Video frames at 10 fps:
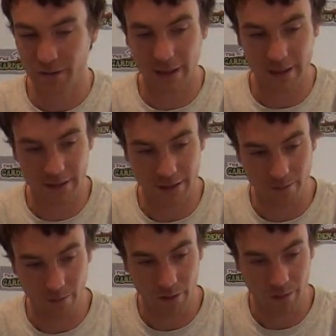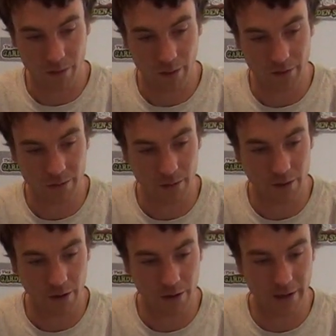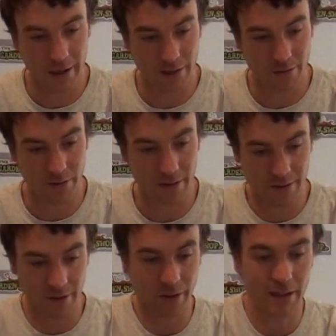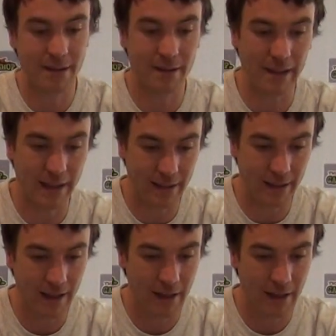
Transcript: and what we want to occur then is for the soil to settle